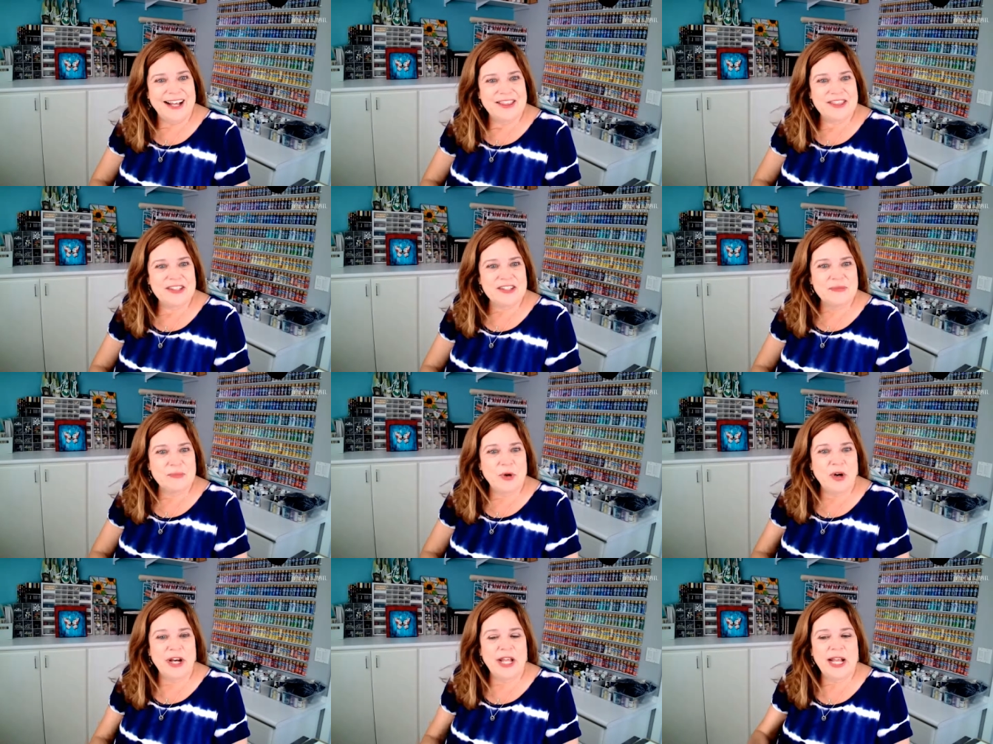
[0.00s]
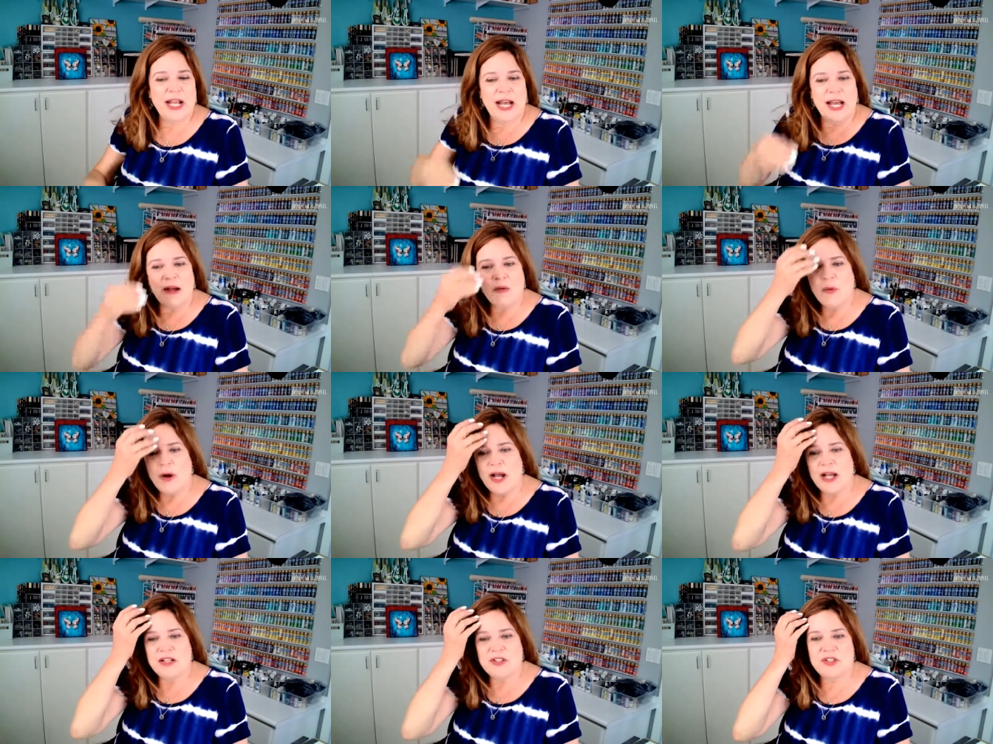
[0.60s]
This morning, I
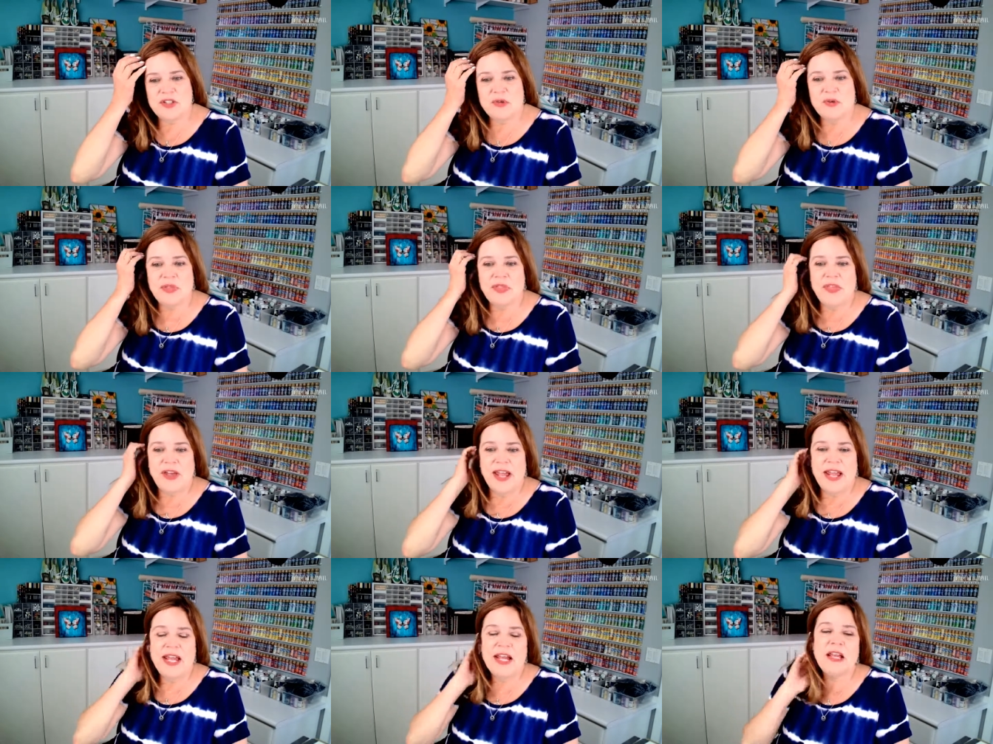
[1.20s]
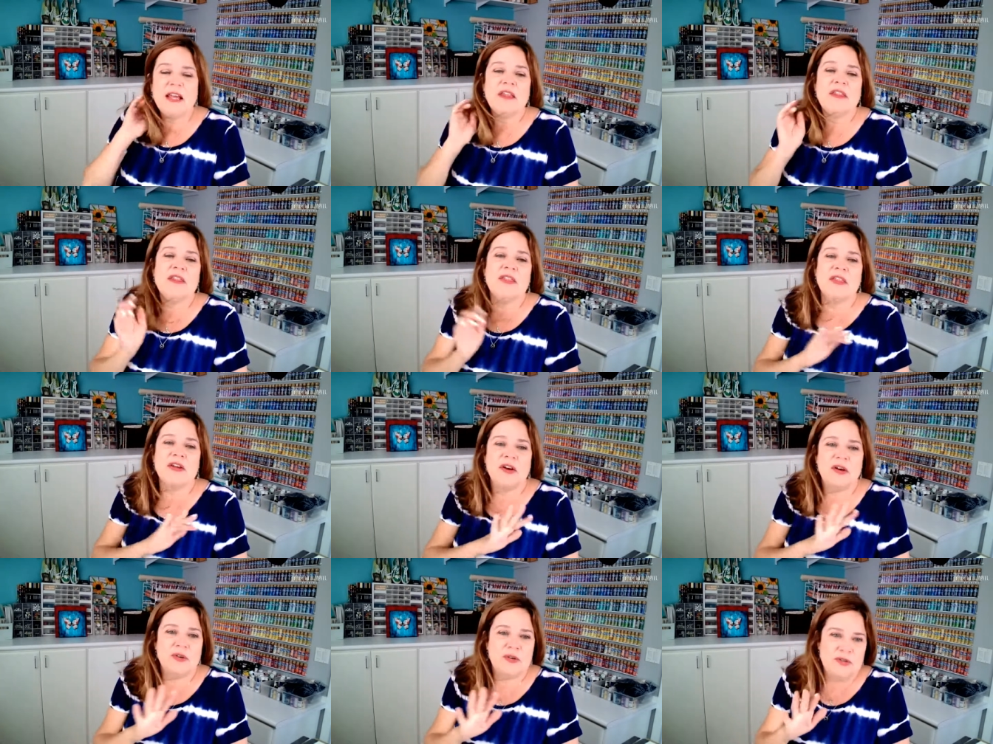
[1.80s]
want to thank
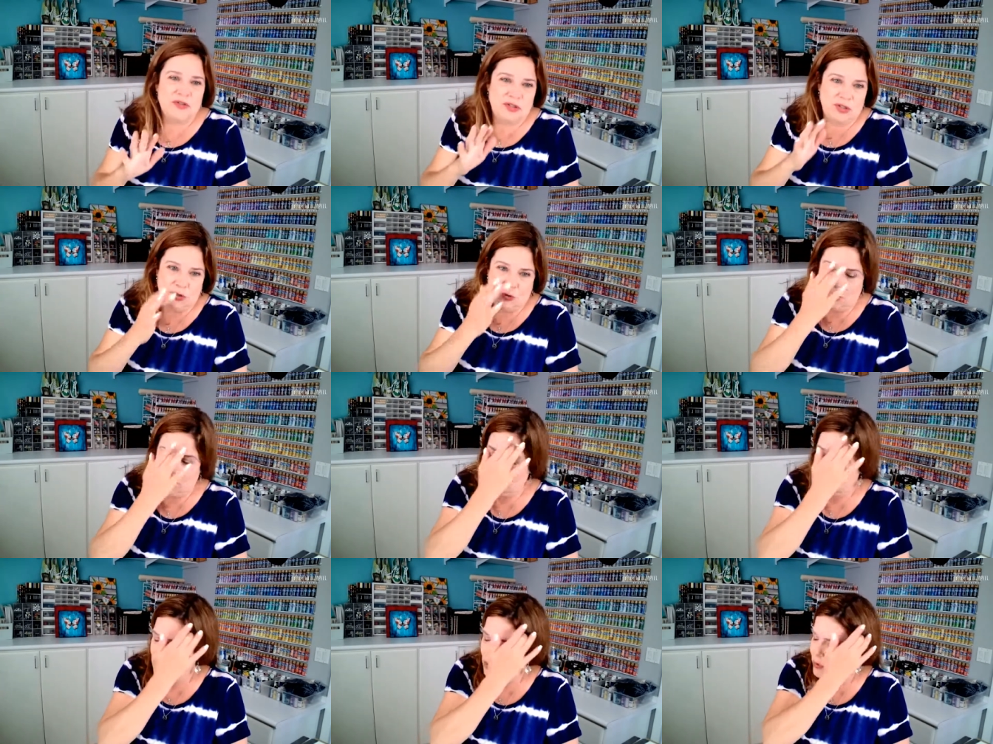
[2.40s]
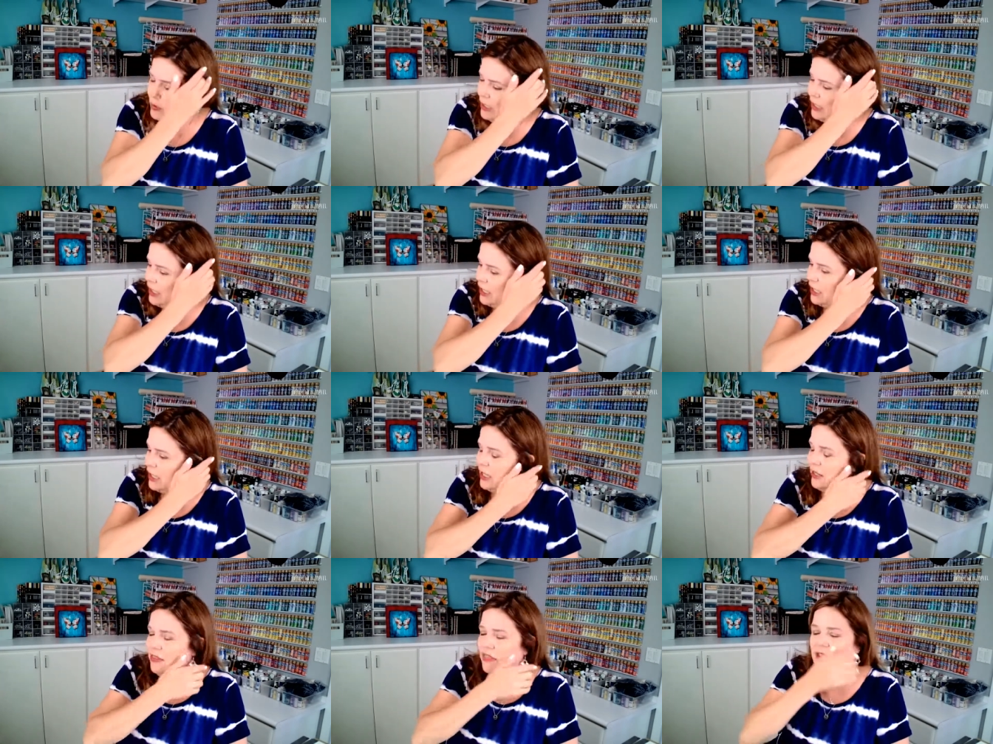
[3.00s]
those who are
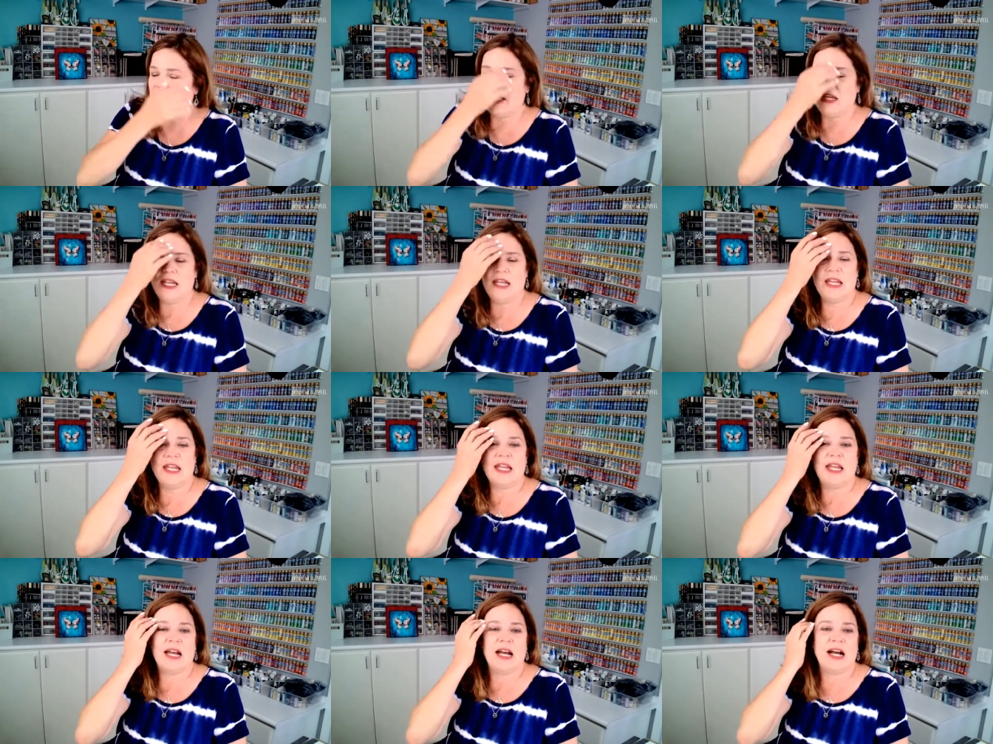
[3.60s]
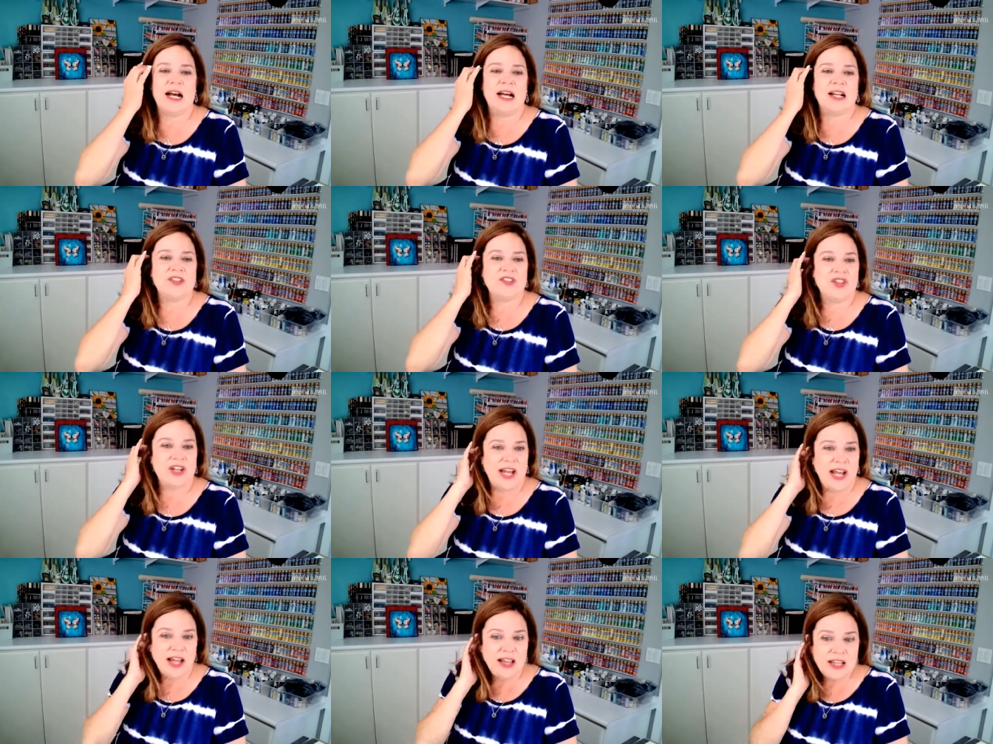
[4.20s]
doing the
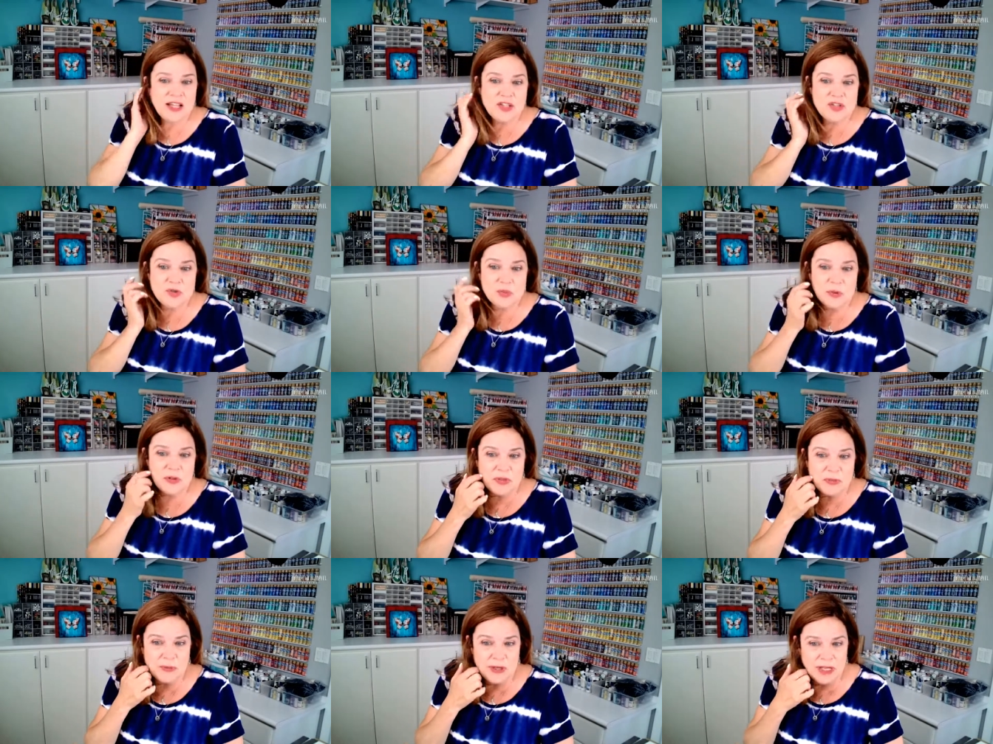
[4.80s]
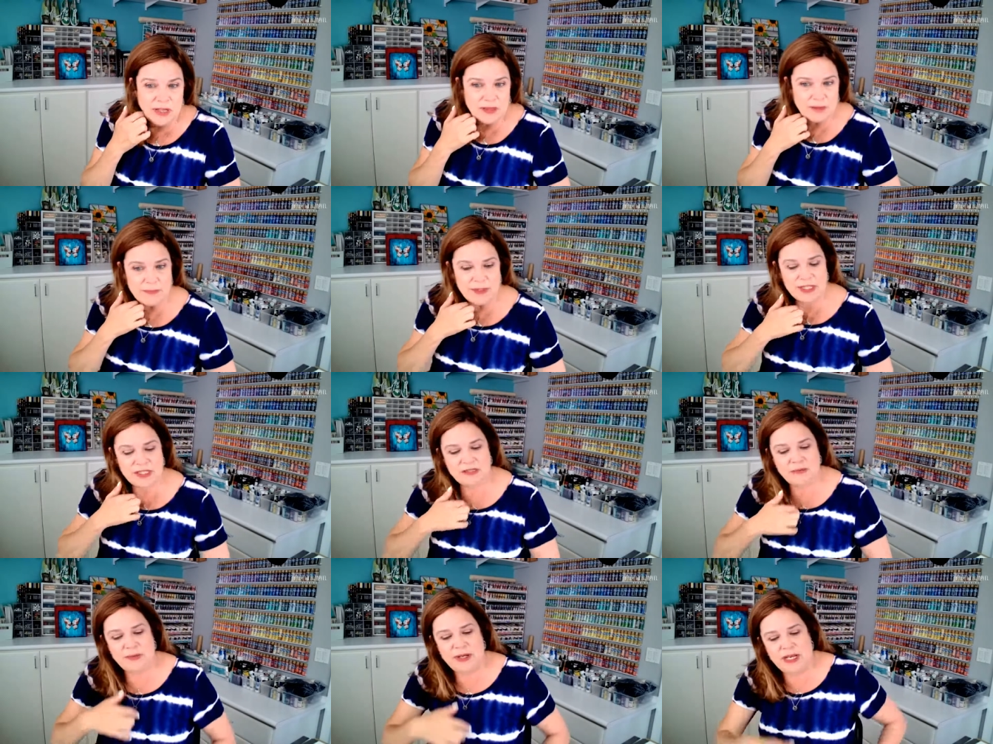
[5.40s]
challenge with me, the
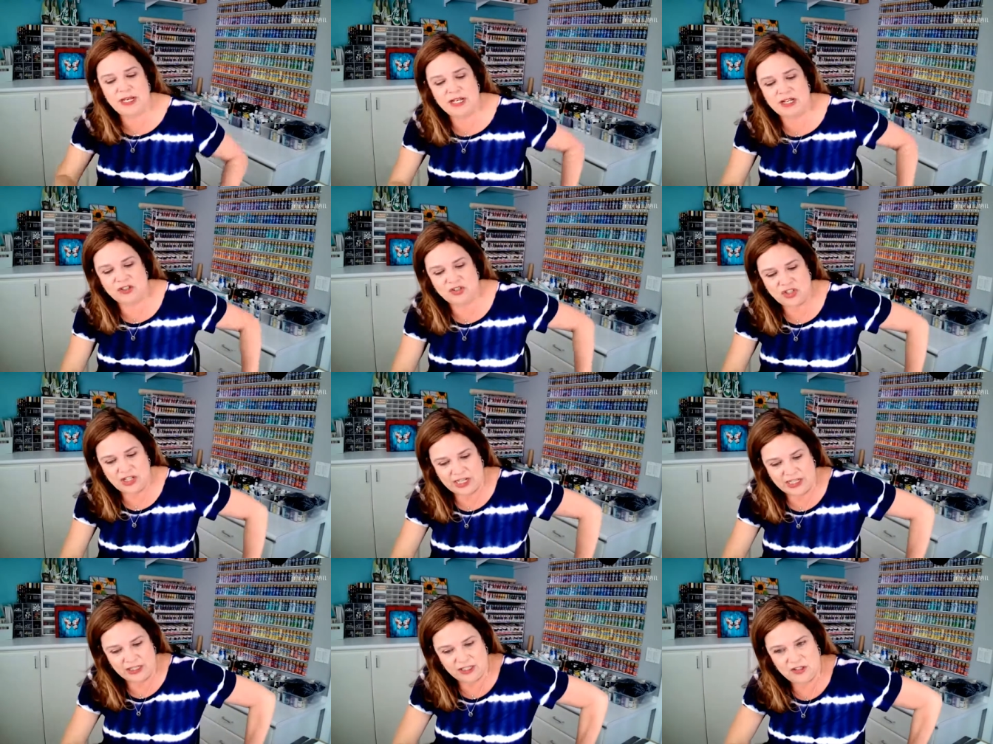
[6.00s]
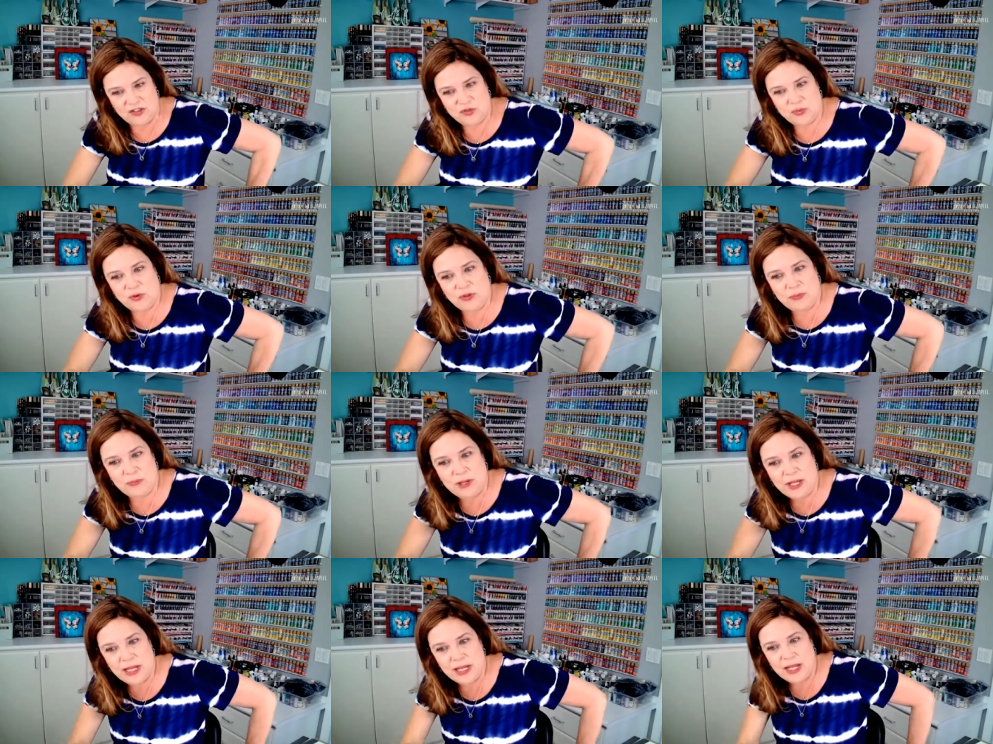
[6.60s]
mixed media challenge
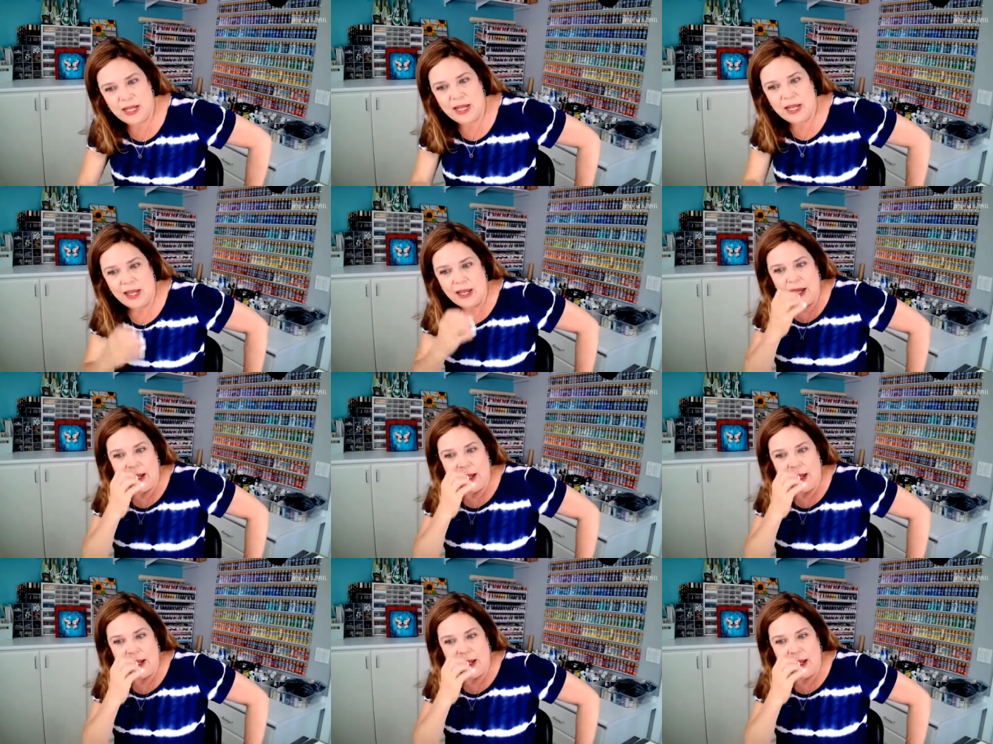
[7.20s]
with me.